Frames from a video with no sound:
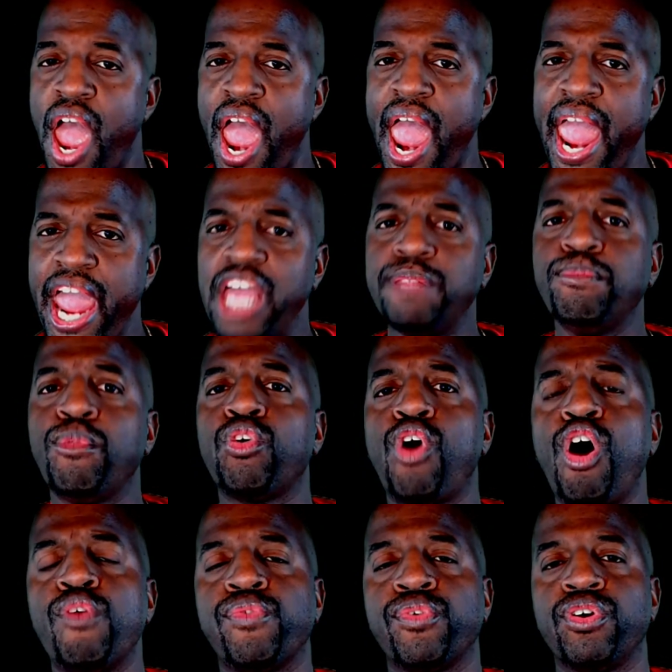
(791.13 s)
And
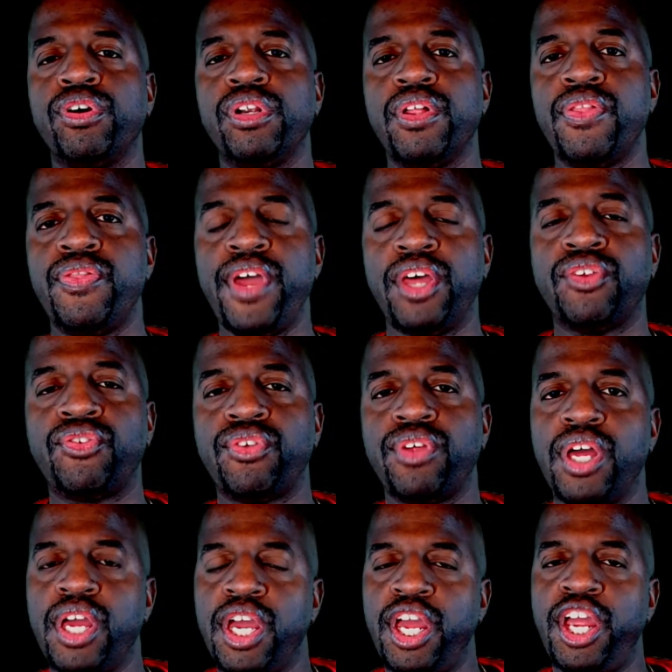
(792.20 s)
moreover, this
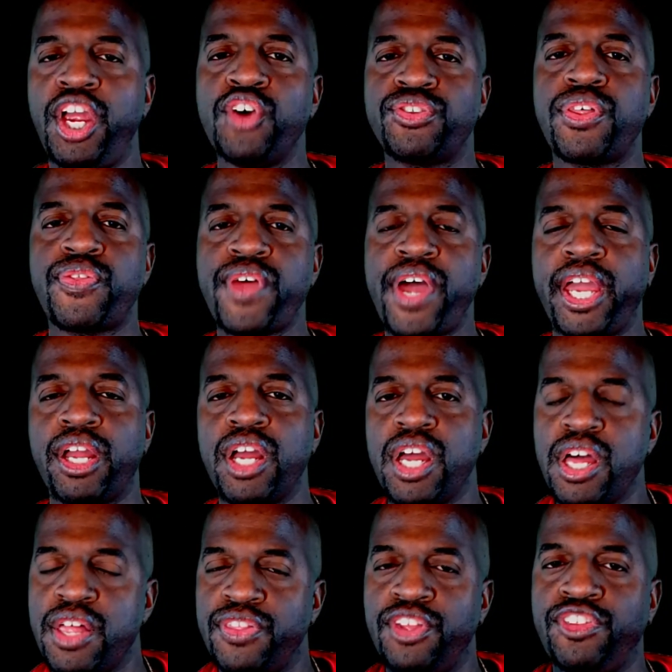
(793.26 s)
here's the thing
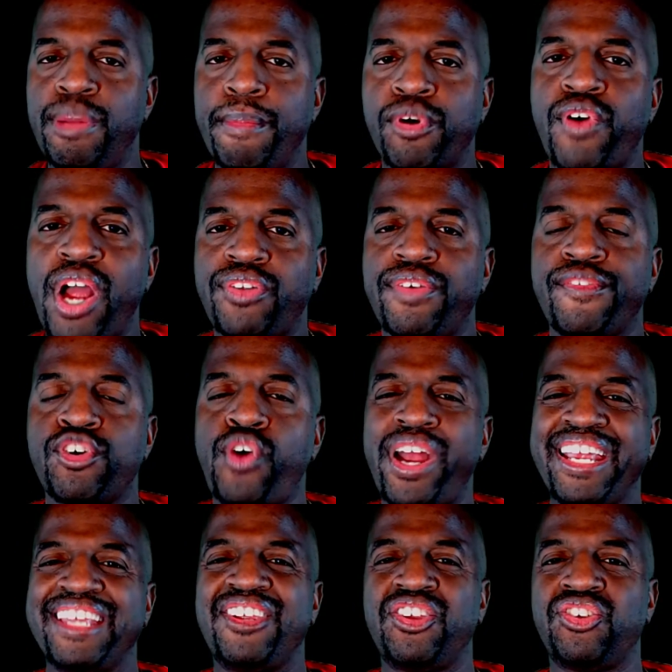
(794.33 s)
the Democrats have
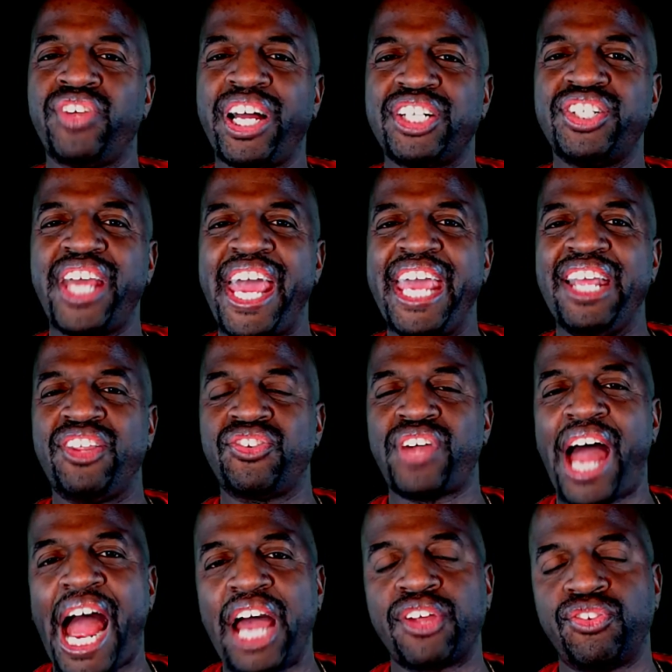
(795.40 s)
created such a
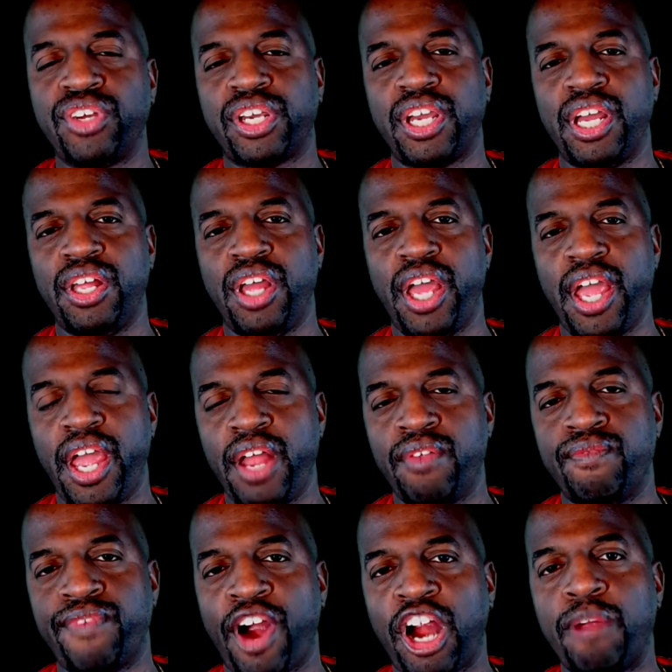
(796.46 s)
toxic
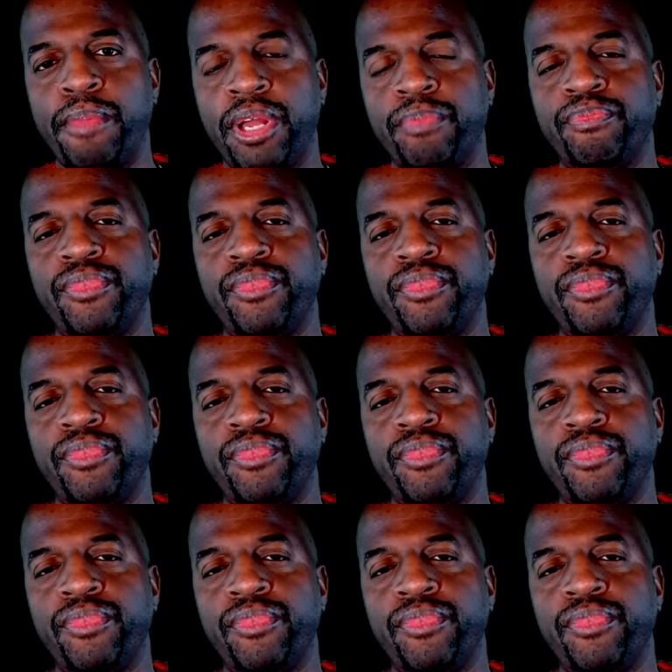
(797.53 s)
environment